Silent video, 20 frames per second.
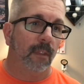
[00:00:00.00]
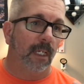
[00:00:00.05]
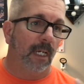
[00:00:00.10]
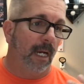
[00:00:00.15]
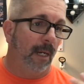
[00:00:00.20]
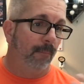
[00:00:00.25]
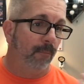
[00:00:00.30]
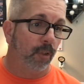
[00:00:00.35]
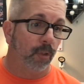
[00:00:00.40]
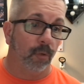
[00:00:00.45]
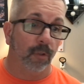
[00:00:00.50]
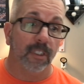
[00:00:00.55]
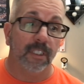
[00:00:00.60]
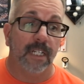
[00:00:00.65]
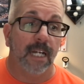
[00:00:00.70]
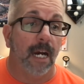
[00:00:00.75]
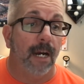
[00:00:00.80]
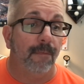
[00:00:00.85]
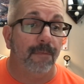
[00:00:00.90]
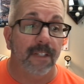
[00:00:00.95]
I'm sure his
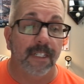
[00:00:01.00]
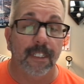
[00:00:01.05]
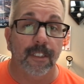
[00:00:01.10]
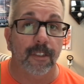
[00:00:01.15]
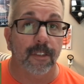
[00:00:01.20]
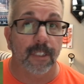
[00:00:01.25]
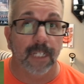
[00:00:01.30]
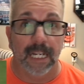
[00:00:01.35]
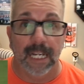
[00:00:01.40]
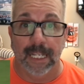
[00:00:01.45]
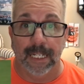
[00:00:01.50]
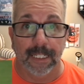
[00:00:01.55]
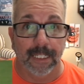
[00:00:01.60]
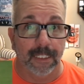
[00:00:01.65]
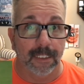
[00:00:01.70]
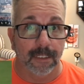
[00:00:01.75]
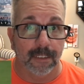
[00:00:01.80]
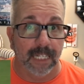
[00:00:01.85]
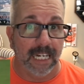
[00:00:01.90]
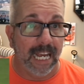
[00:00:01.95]
confidence and
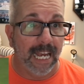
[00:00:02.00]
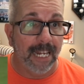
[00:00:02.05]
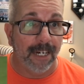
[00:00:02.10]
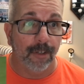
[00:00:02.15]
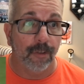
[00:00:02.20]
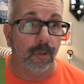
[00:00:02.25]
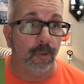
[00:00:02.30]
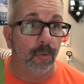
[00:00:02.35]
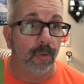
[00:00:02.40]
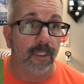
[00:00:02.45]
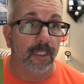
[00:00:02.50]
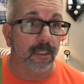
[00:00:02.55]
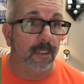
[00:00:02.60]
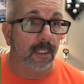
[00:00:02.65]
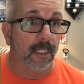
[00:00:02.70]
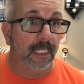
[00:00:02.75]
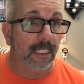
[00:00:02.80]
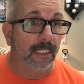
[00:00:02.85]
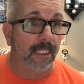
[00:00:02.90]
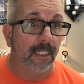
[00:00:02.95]
his attitude is
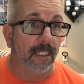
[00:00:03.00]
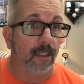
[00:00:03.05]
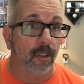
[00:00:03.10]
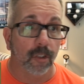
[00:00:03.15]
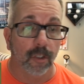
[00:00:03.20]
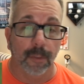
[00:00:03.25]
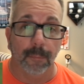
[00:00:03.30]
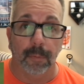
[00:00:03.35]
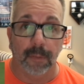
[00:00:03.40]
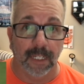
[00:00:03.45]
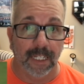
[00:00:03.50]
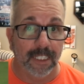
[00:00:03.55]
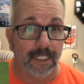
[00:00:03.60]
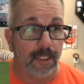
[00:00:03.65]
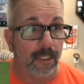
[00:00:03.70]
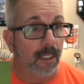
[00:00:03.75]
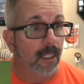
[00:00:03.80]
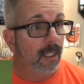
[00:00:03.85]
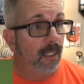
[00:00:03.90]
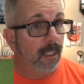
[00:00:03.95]
in a good
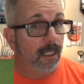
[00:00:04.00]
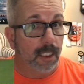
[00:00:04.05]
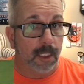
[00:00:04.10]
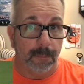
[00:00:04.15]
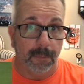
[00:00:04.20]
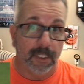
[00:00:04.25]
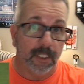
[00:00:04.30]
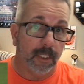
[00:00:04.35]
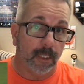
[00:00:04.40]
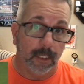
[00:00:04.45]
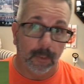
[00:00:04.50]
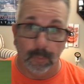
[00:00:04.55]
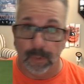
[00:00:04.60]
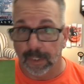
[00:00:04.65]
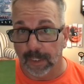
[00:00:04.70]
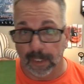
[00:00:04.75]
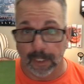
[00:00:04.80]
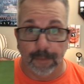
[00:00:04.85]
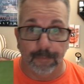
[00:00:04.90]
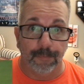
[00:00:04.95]
place, especially
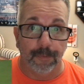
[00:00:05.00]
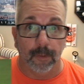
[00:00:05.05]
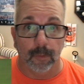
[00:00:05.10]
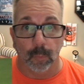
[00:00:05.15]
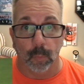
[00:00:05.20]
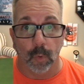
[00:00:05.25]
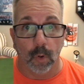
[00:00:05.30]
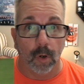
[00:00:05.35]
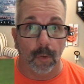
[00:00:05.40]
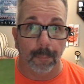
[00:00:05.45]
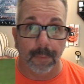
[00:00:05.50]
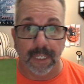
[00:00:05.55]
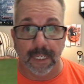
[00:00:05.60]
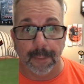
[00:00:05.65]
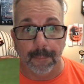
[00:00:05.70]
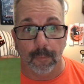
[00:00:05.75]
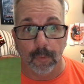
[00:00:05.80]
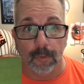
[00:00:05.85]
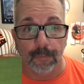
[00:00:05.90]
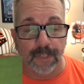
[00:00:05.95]
with the left field wall
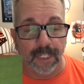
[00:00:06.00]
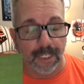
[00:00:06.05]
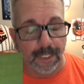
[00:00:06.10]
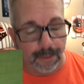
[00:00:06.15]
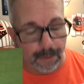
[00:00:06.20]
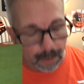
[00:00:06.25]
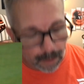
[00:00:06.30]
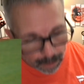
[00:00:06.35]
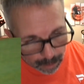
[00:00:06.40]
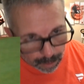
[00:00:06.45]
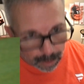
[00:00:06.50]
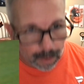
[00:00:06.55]
being moved in.